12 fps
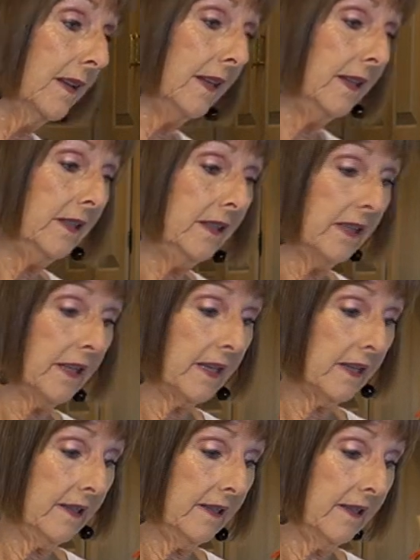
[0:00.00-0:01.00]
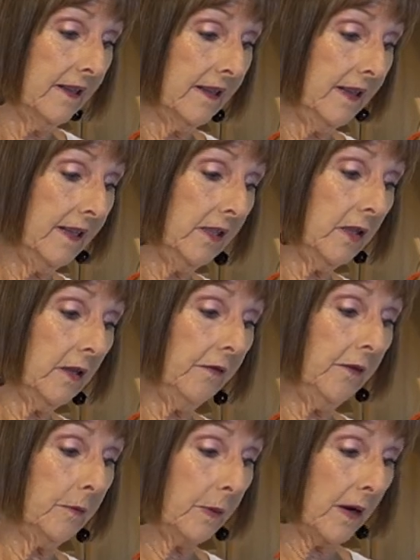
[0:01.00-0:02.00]
into the
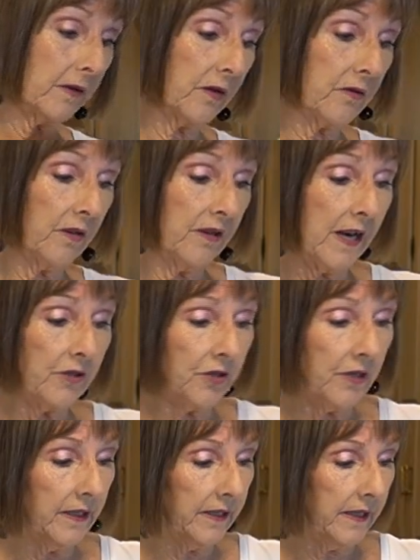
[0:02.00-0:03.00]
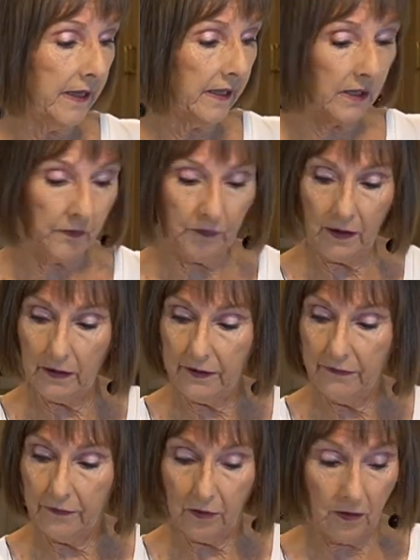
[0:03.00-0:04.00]
food processor, and as you can see, that's fairly
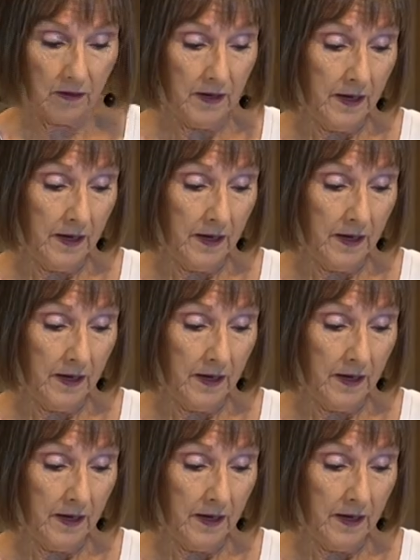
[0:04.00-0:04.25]
full.